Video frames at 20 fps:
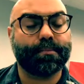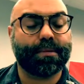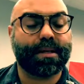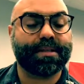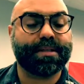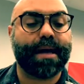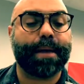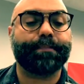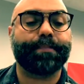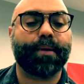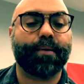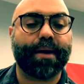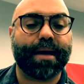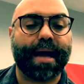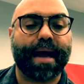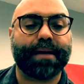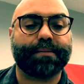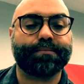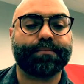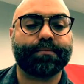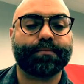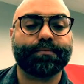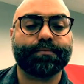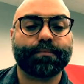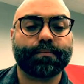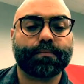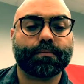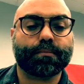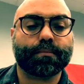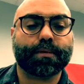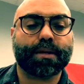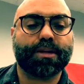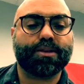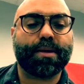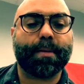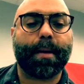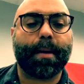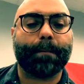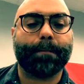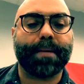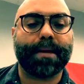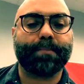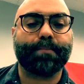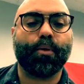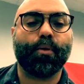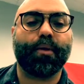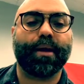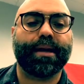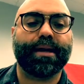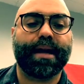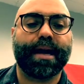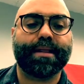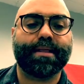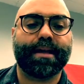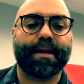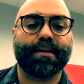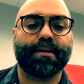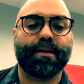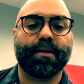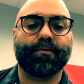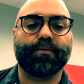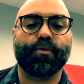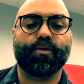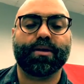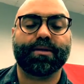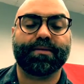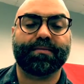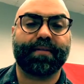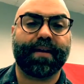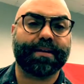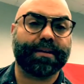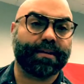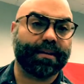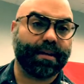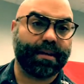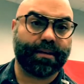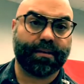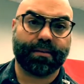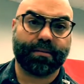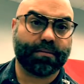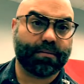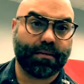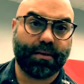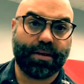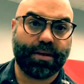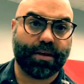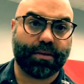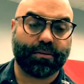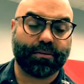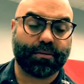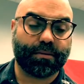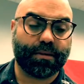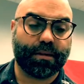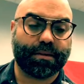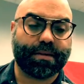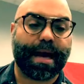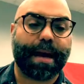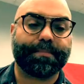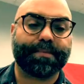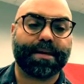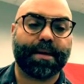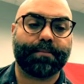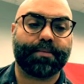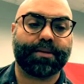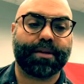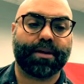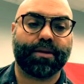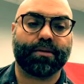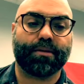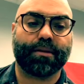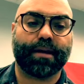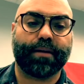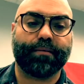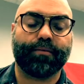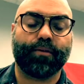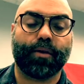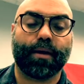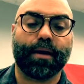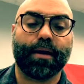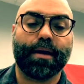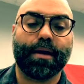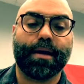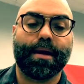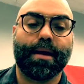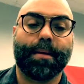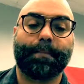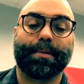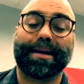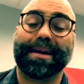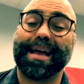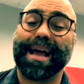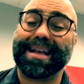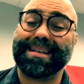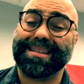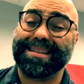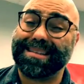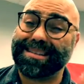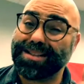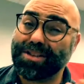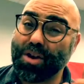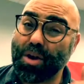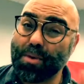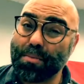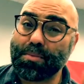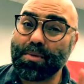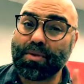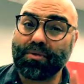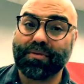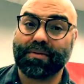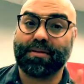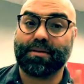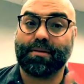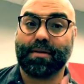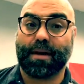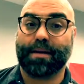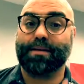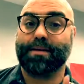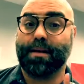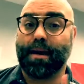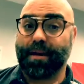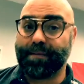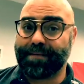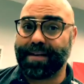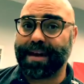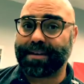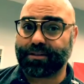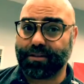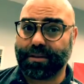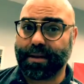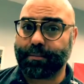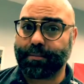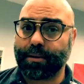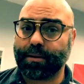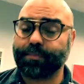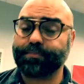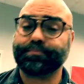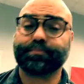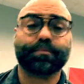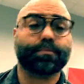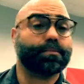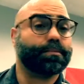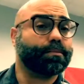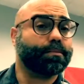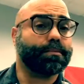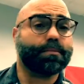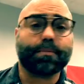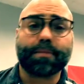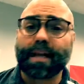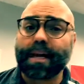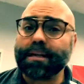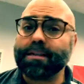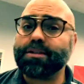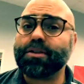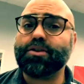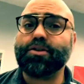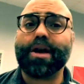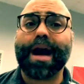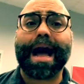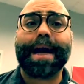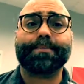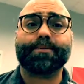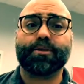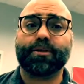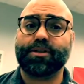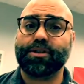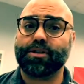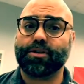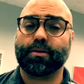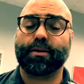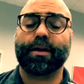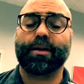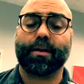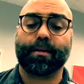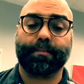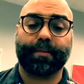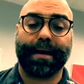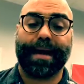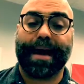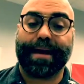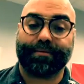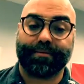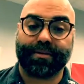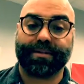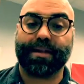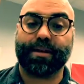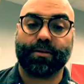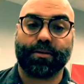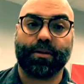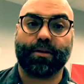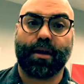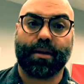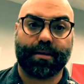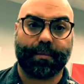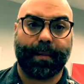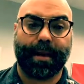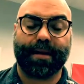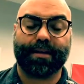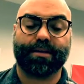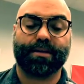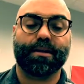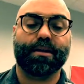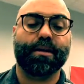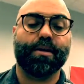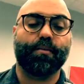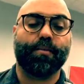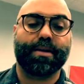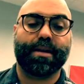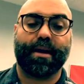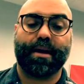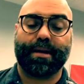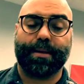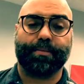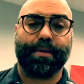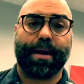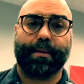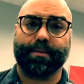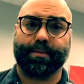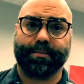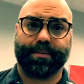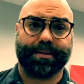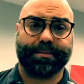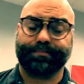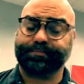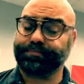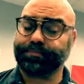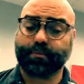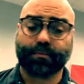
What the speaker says: the tempo again to about midpoint, and then of course finally, the top tempo that you're looking for. But don't move to a faster tempo until you're absolutely sure that you can play every single note on the page without any problems.